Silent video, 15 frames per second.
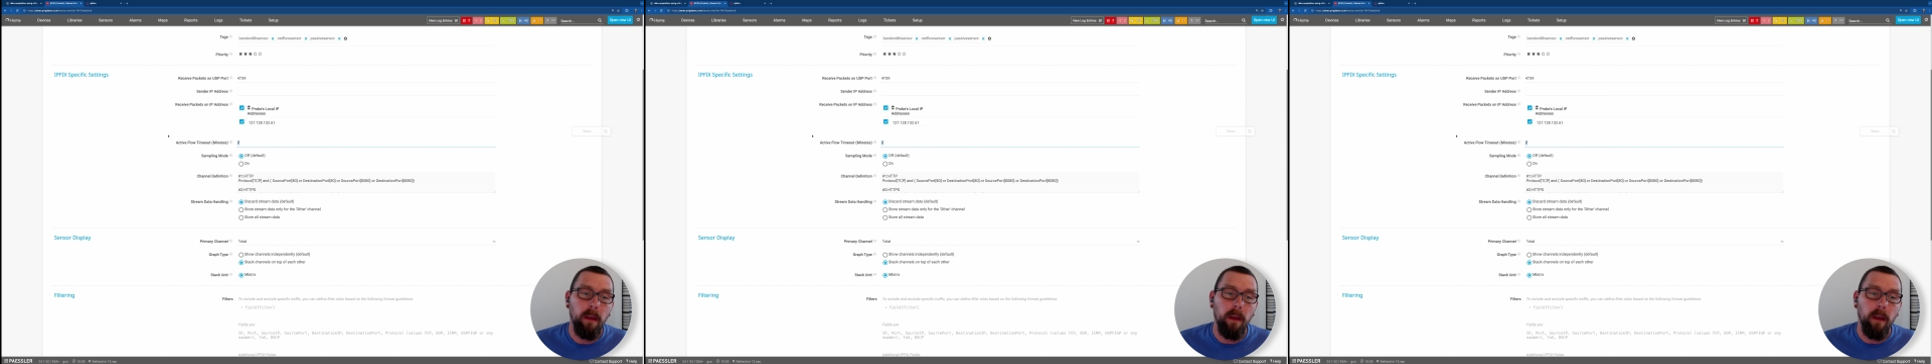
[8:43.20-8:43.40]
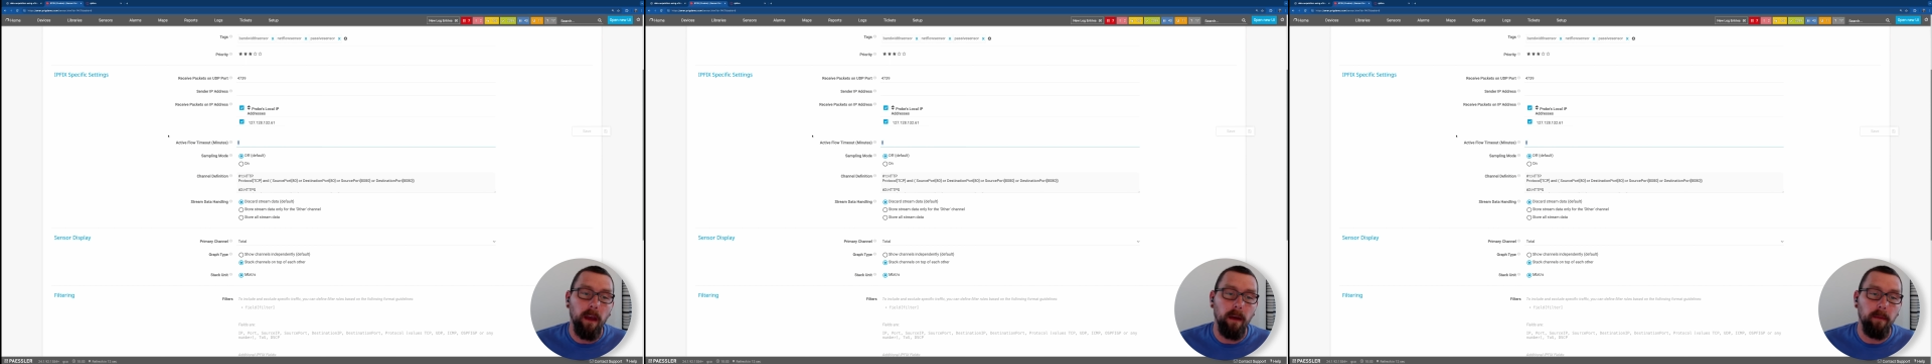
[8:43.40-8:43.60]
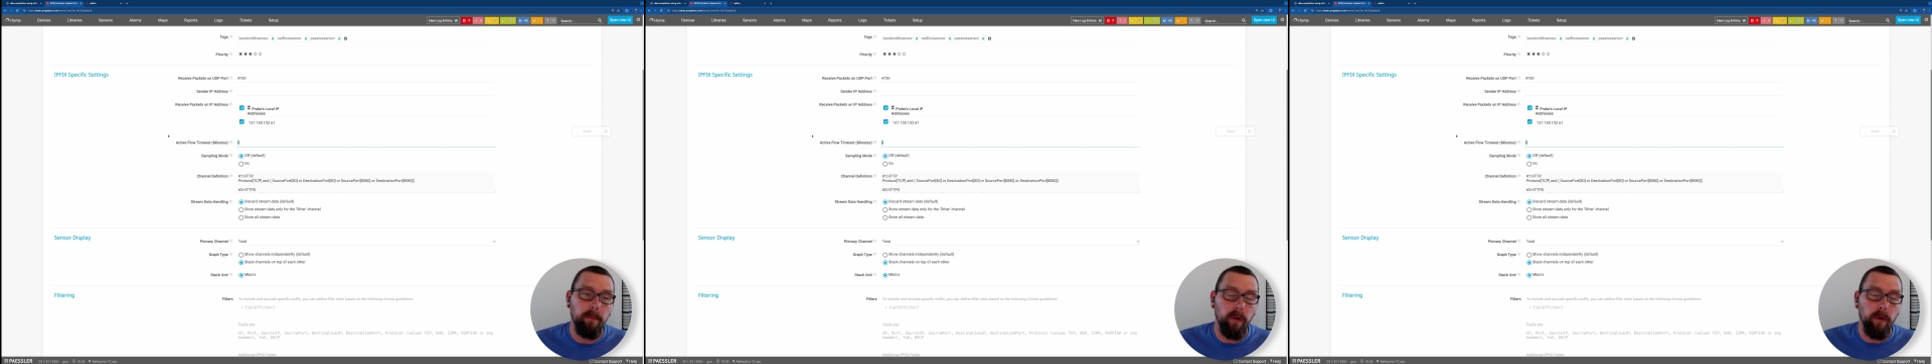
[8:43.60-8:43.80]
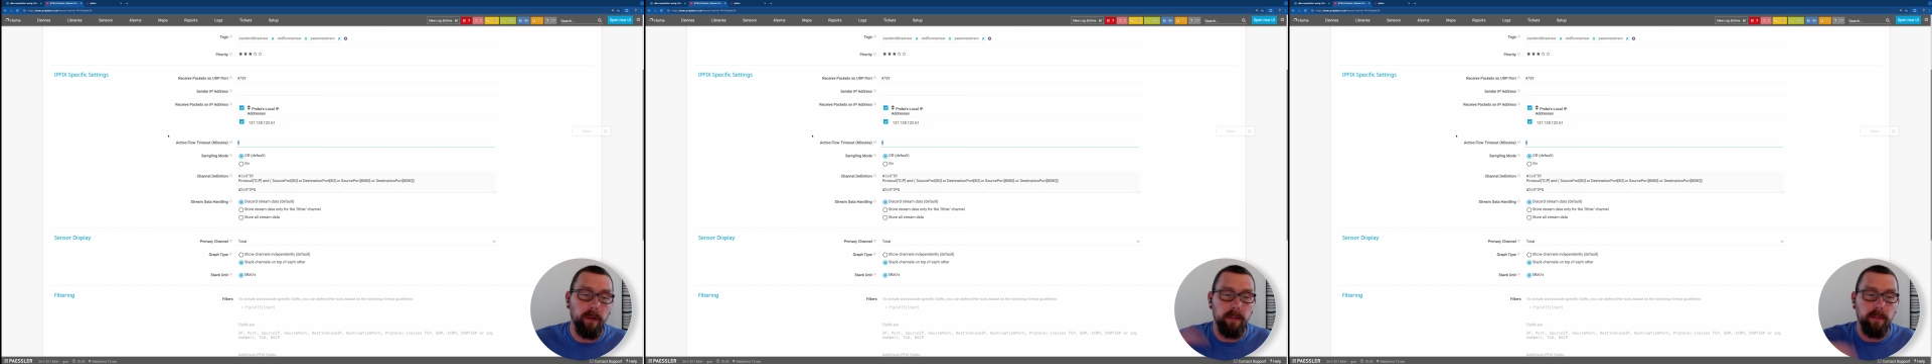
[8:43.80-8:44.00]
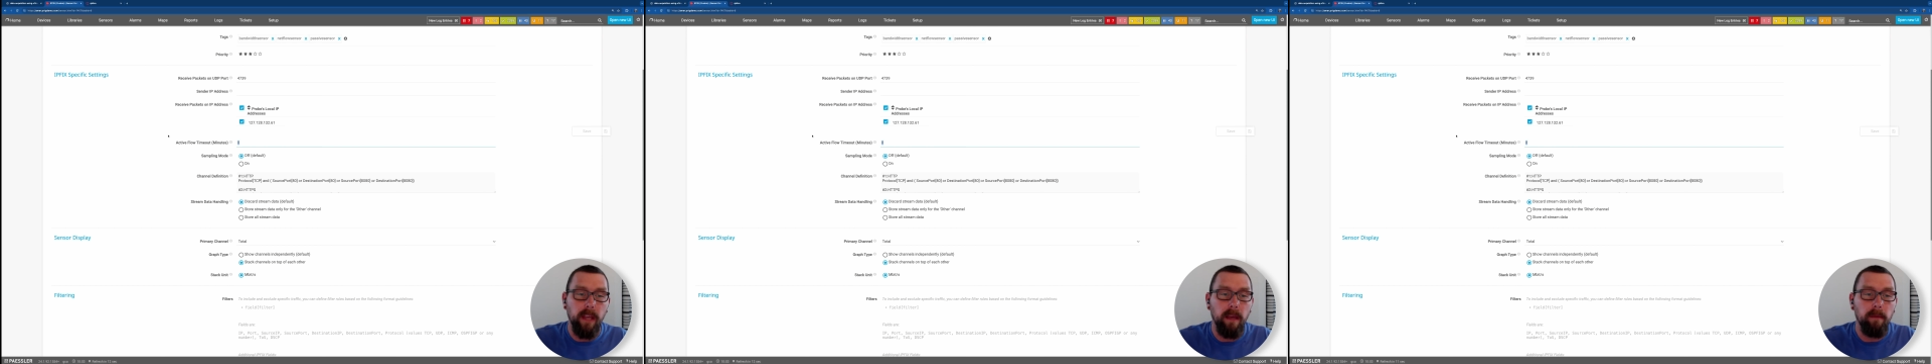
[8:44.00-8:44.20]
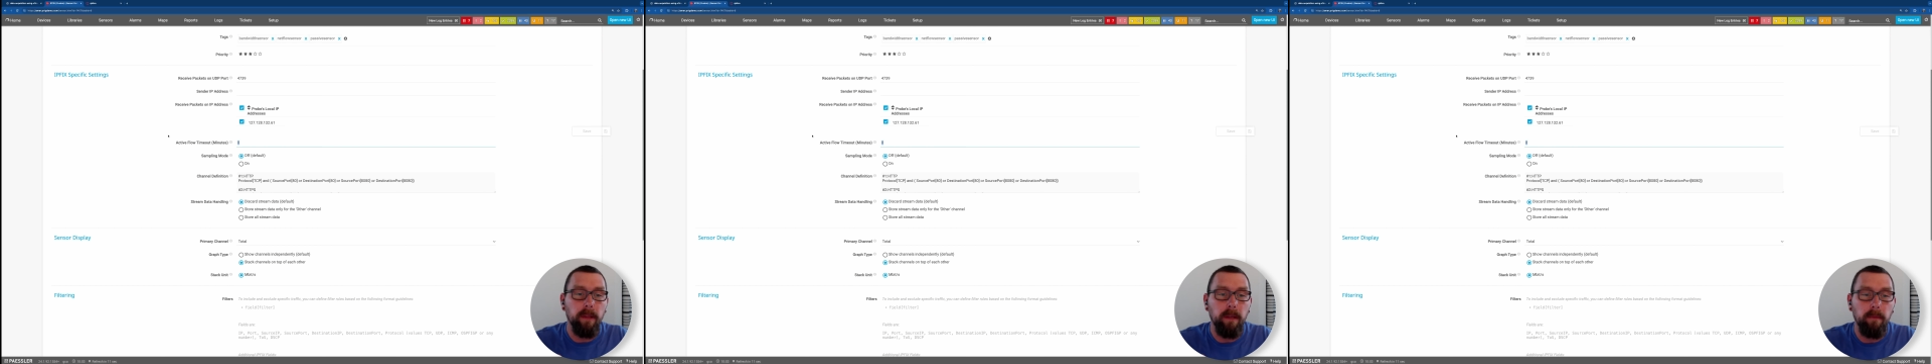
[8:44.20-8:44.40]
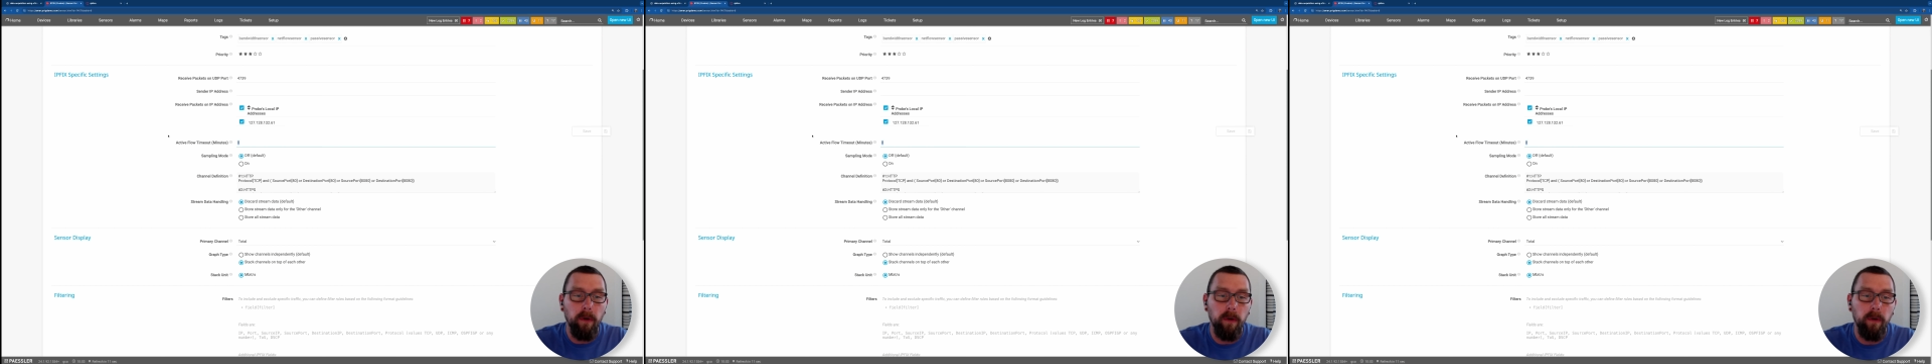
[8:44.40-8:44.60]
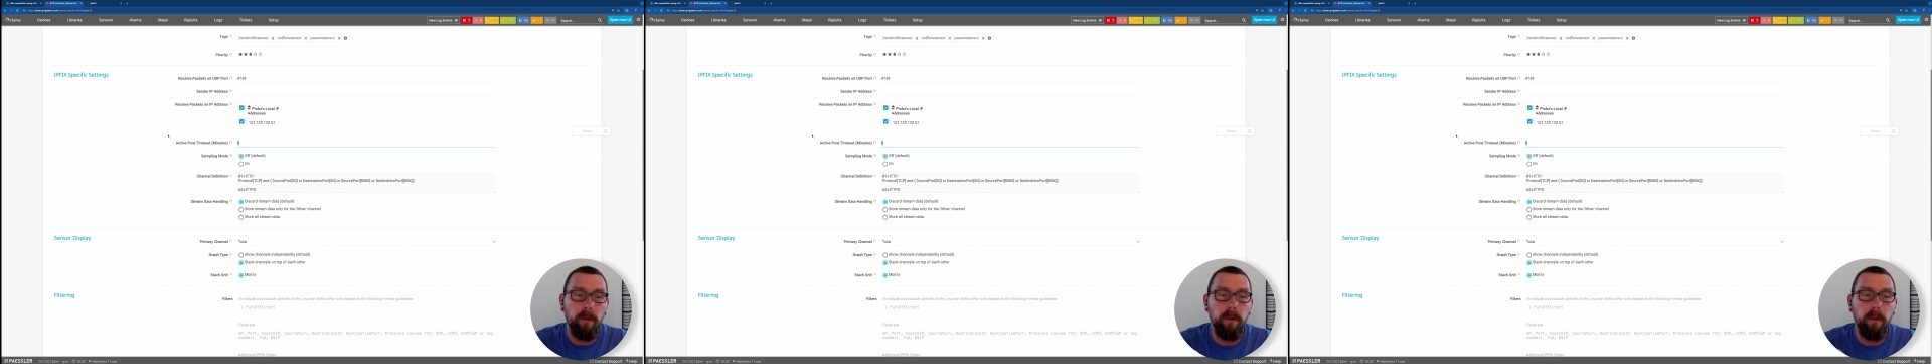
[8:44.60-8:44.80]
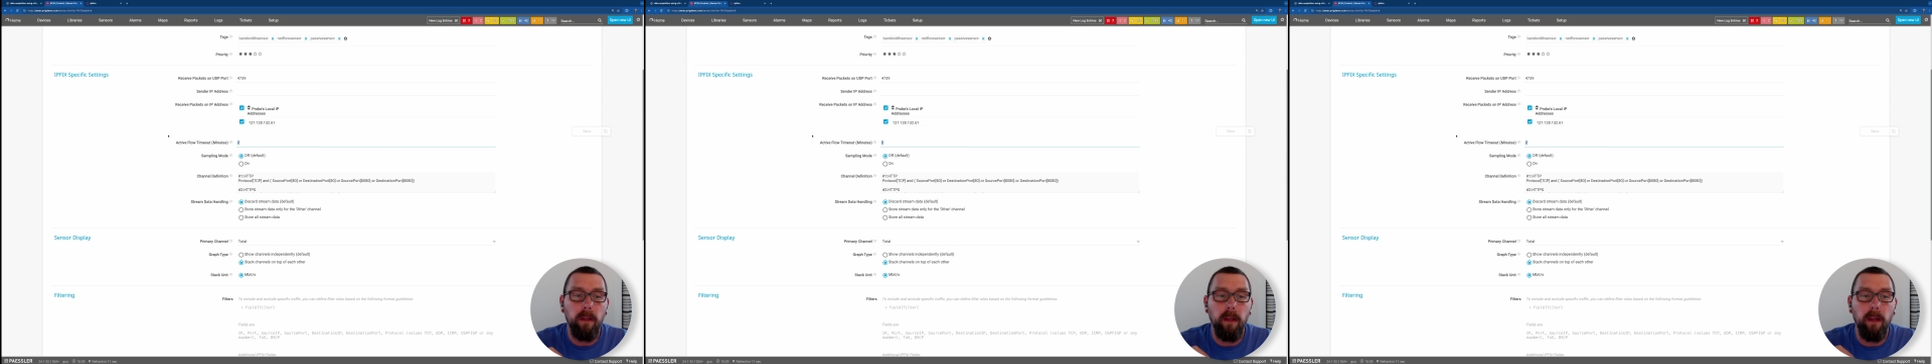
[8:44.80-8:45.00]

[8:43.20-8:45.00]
Going to sampling mode,